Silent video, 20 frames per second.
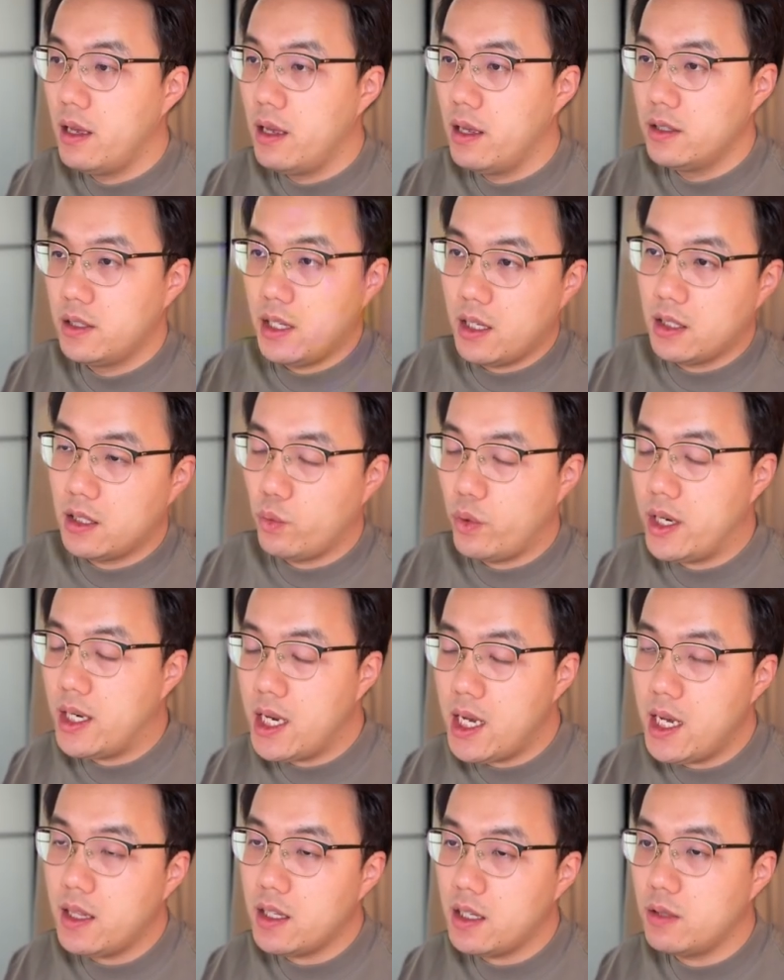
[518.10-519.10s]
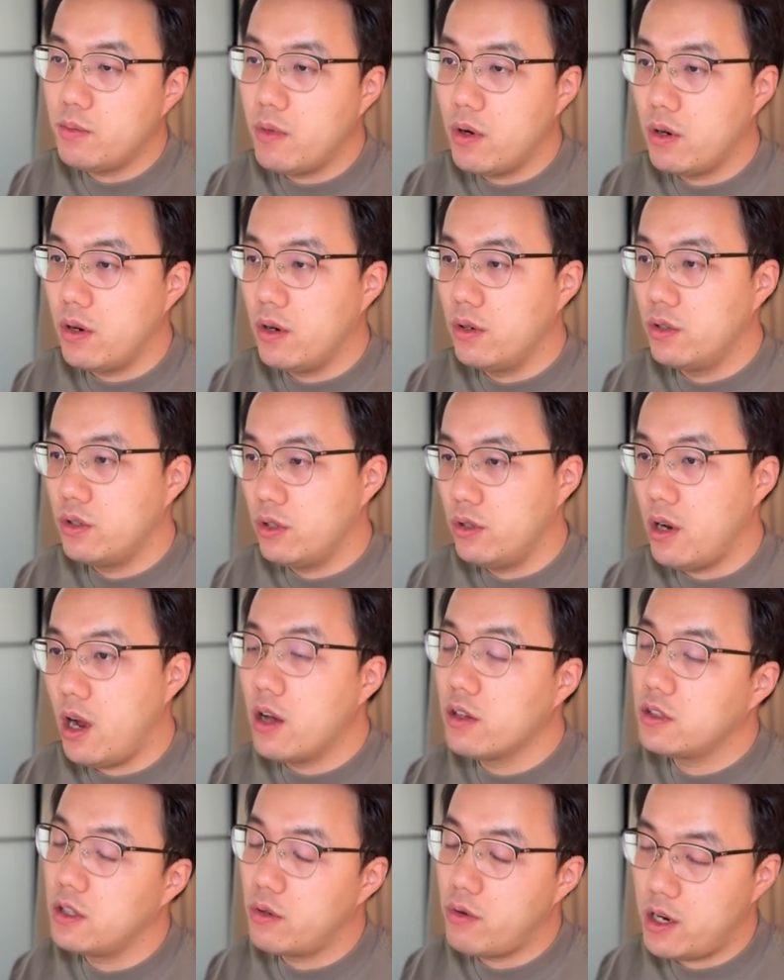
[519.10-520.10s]
Since we need this model to
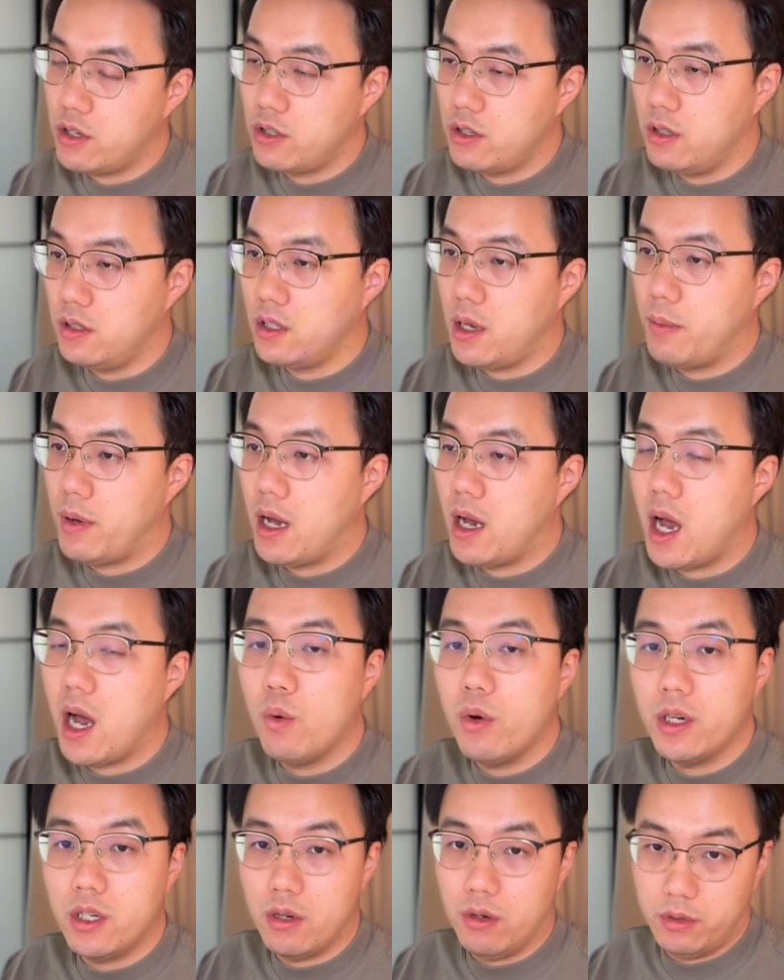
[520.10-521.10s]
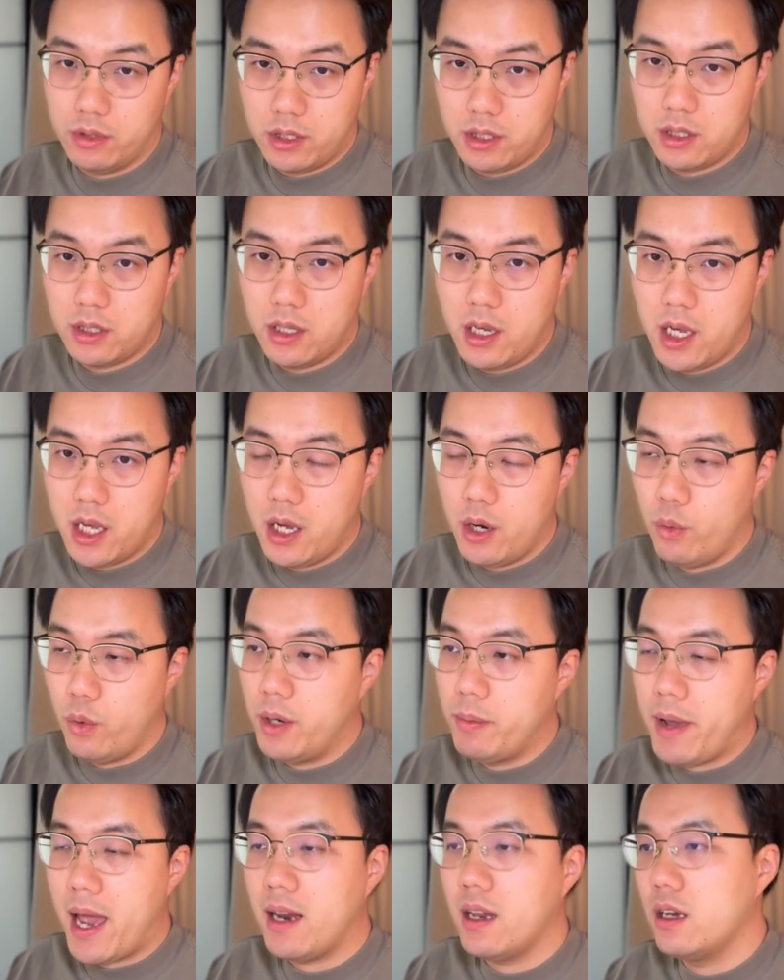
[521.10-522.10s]
answer questions about our notes, we
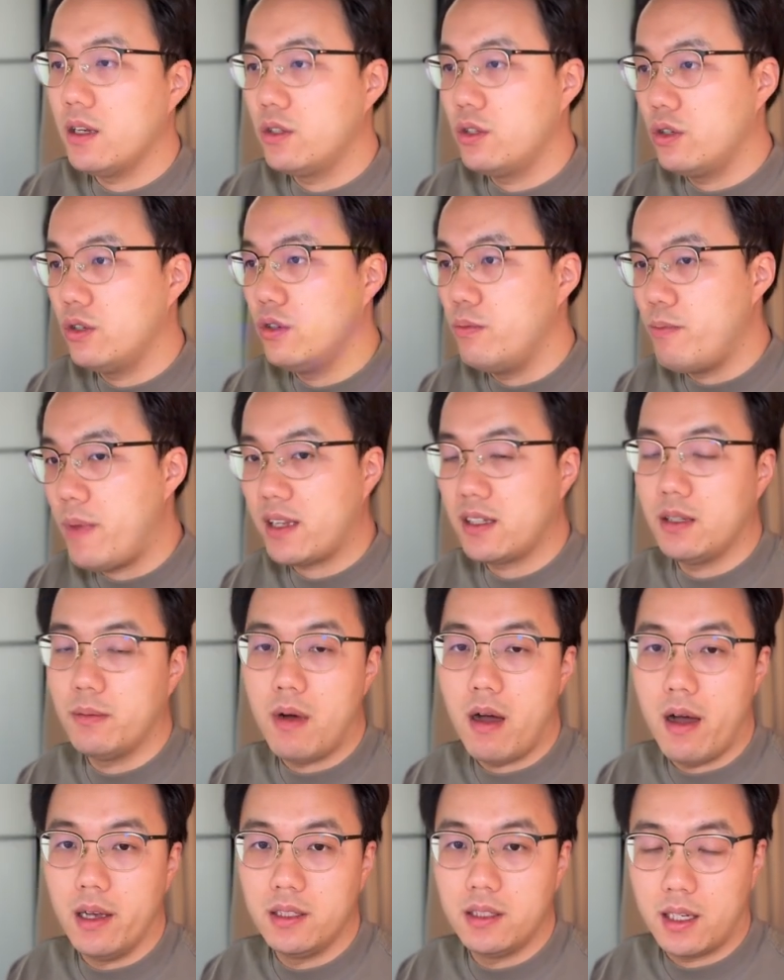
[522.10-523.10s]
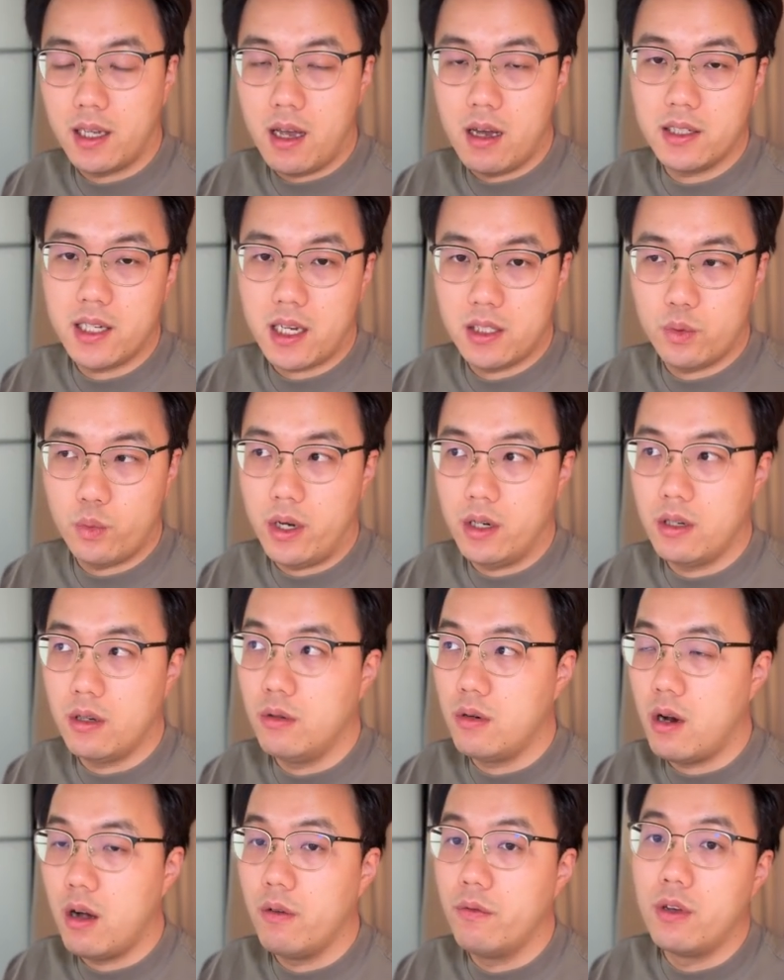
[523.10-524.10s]
better to maximize the context
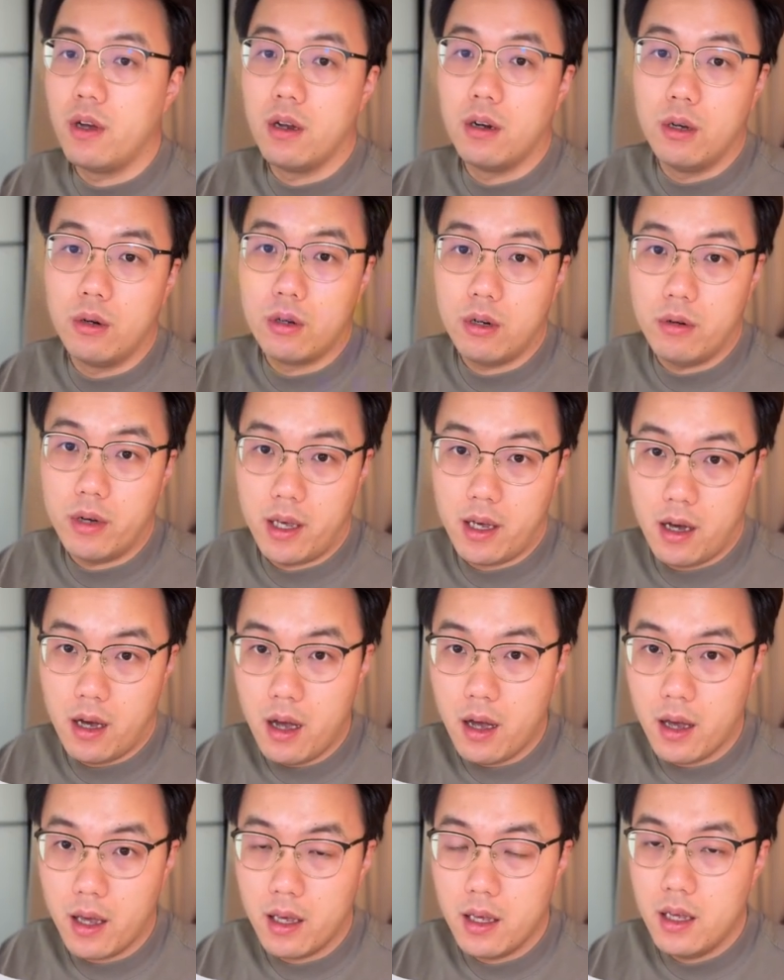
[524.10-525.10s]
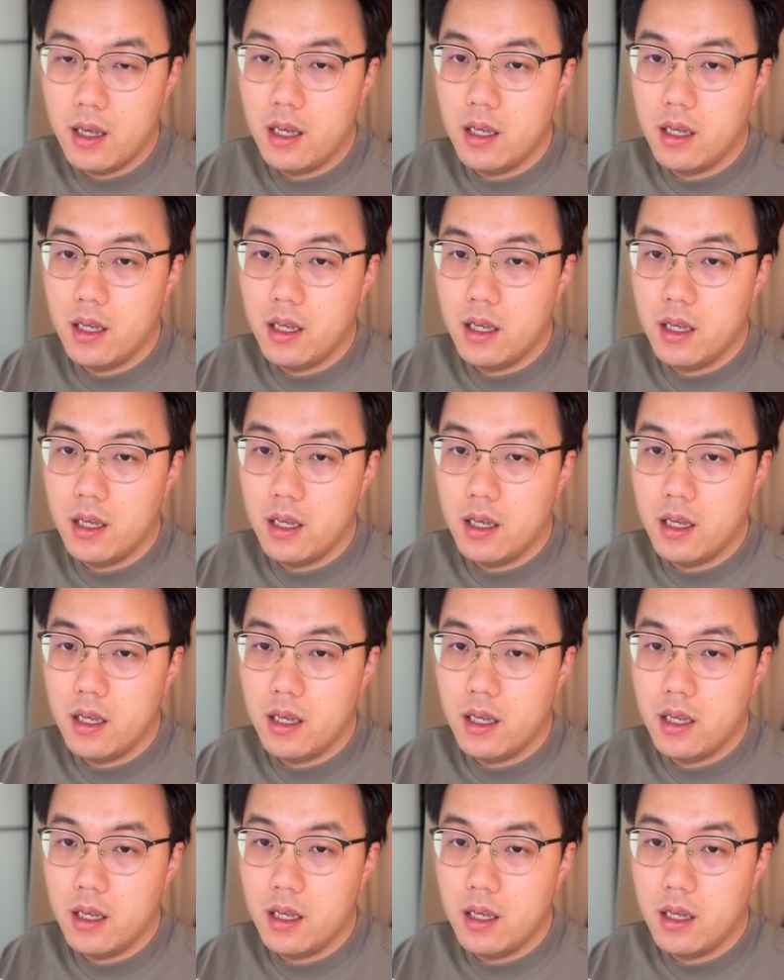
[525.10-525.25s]
window of your local AI.